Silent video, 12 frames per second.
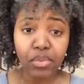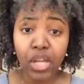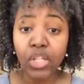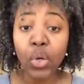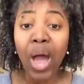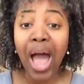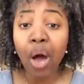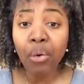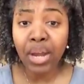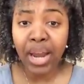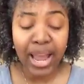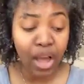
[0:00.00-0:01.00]
So how
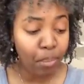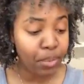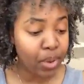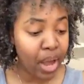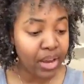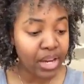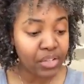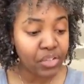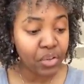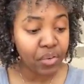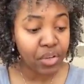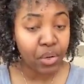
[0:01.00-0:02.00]
can I help you? How can I
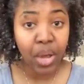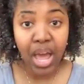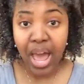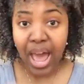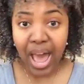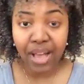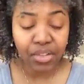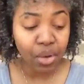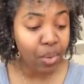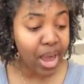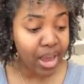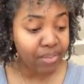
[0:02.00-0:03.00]
serve you? Ask
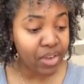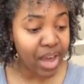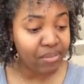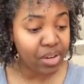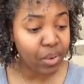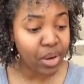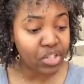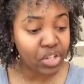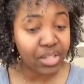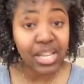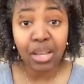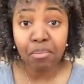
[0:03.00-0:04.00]
away if you have any
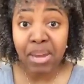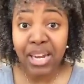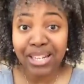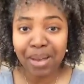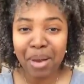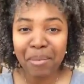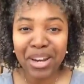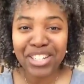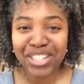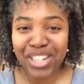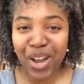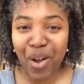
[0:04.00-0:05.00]
questions. In the meantime, I'm going to
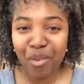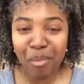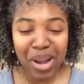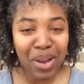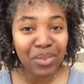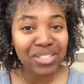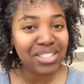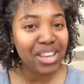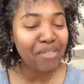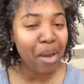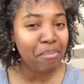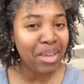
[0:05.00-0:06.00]
just check over my notes to see
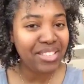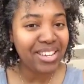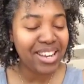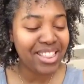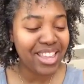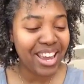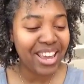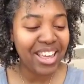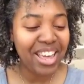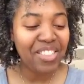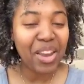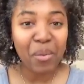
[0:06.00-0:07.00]
if I missed anything
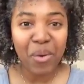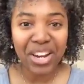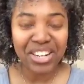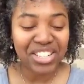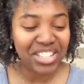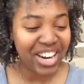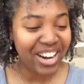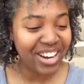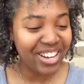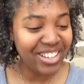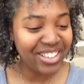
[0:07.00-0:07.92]
that I wanted to share.